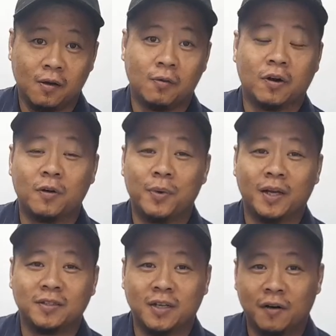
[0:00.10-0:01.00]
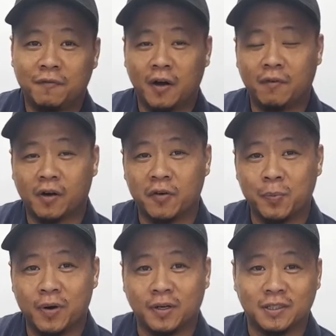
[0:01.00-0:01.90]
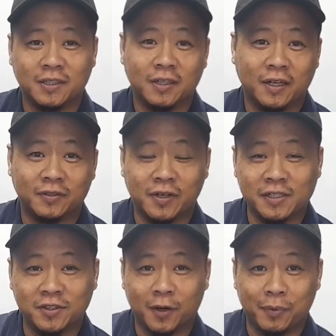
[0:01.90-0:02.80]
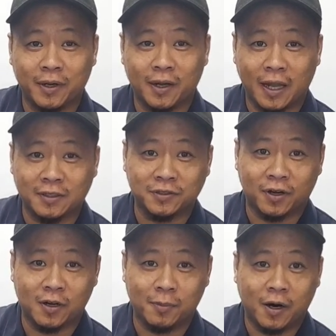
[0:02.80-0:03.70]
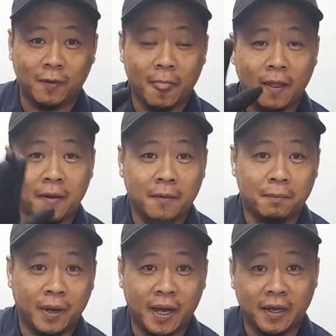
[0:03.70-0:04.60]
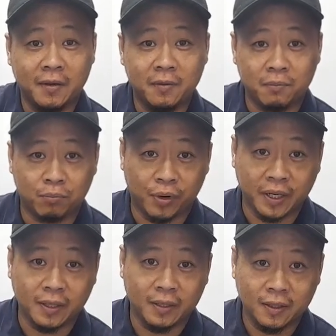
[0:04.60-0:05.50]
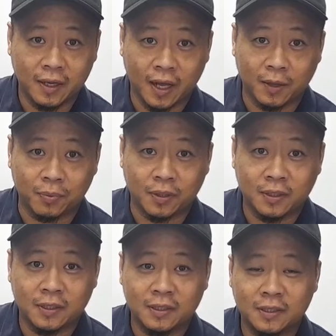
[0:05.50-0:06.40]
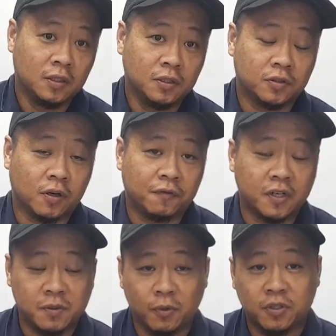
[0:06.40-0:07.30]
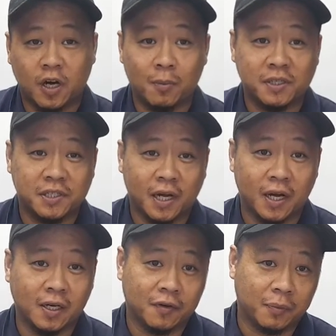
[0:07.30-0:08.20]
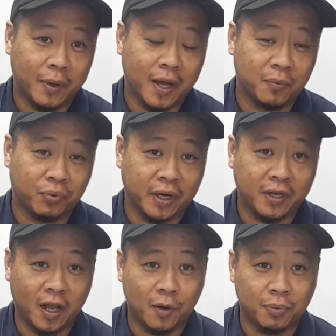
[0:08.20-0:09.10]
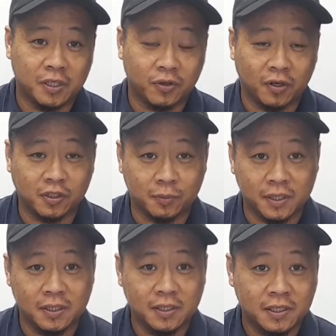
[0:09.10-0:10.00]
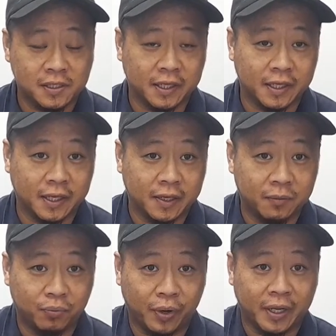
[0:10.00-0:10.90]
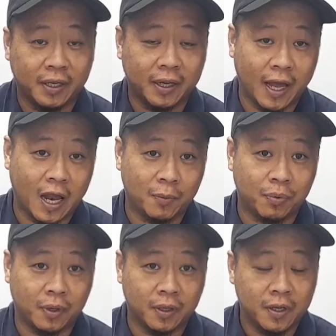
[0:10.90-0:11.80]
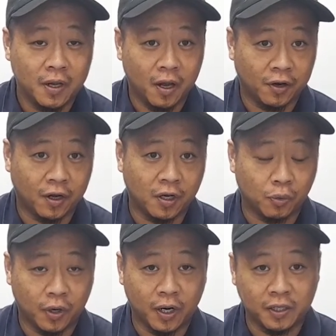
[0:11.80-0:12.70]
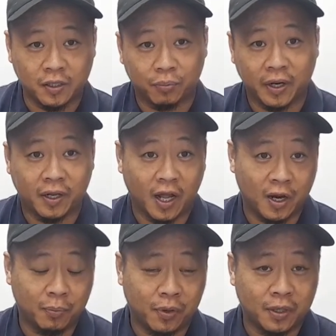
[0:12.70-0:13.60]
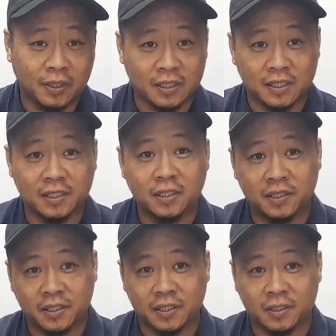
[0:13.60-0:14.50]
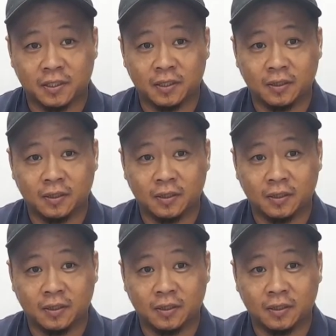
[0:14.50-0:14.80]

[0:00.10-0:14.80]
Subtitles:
Welcome back to Top 5 Auto Repairs. In today's topic, I'd like to talk about bad brake caliper. So the first most common sign of a bad brake caliper is going to be sticky brake caliper. In other words, your brake caliper is seized.